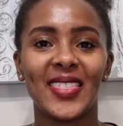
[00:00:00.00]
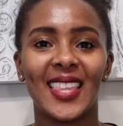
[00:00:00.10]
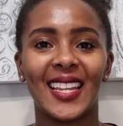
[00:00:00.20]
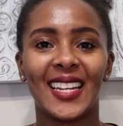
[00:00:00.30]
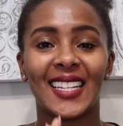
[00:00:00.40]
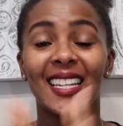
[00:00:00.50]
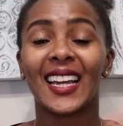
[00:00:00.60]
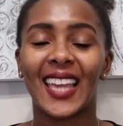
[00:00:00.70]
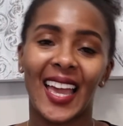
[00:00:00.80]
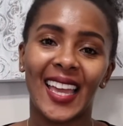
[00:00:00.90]
the letter
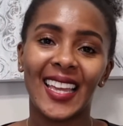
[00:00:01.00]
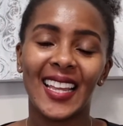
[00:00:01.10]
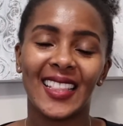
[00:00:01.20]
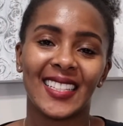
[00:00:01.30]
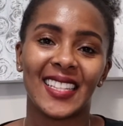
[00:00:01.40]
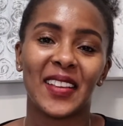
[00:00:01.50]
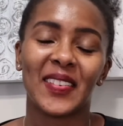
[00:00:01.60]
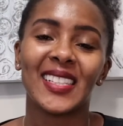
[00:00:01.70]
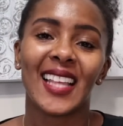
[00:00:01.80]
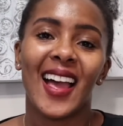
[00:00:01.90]
K in the
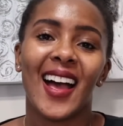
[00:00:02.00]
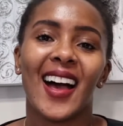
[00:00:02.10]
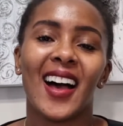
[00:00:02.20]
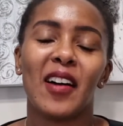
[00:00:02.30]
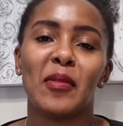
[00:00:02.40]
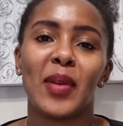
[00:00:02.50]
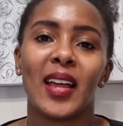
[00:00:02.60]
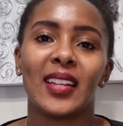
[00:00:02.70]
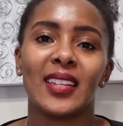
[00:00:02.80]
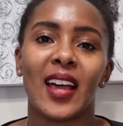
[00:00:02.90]
sequence,
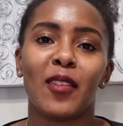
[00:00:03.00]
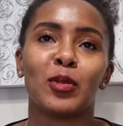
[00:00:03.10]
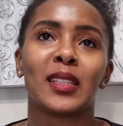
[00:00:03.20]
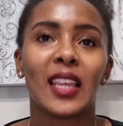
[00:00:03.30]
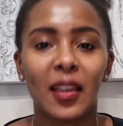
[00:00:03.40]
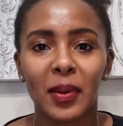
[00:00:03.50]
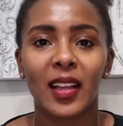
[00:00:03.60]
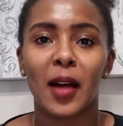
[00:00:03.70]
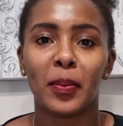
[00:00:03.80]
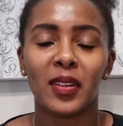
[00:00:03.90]
and I was thinking about a
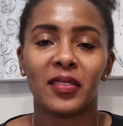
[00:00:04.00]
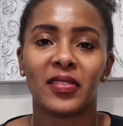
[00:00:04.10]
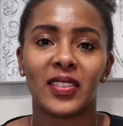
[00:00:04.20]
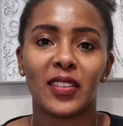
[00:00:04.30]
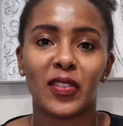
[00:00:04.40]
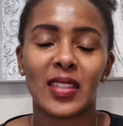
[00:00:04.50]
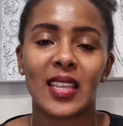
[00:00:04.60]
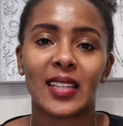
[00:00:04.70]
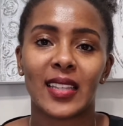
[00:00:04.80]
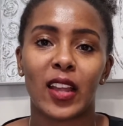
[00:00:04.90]
couple of different
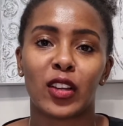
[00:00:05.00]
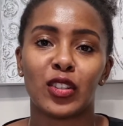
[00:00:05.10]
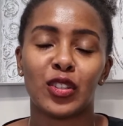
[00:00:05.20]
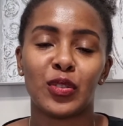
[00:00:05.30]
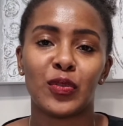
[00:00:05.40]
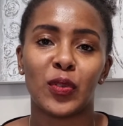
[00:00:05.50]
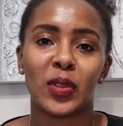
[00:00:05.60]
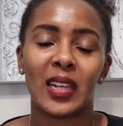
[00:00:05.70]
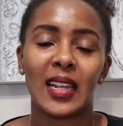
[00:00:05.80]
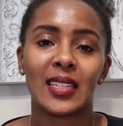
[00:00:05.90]
things that I could do for
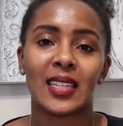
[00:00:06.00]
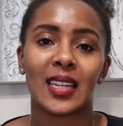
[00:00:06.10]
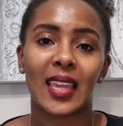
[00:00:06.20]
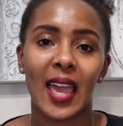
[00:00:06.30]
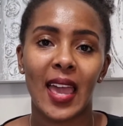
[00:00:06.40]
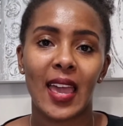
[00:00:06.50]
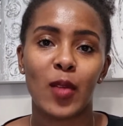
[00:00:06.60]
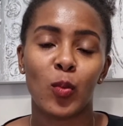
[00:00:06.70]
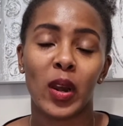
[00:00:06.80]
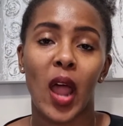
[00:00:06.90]
the letter K,
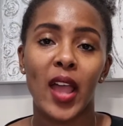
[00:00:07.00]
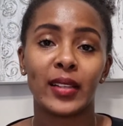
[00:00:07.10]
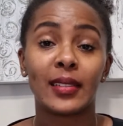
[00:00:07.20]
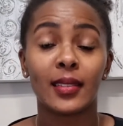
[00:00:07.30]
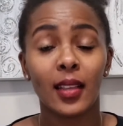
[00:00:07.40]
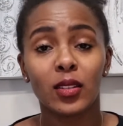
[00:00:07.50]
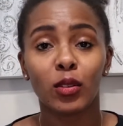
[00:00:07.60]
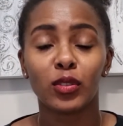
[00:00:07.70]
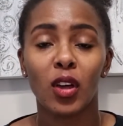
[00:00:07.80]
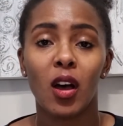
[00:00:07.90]
and what I
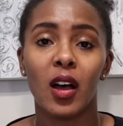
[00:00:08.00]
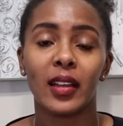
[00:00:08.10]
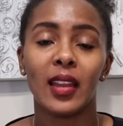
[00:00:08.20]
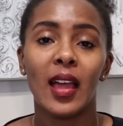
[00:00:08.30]
settled on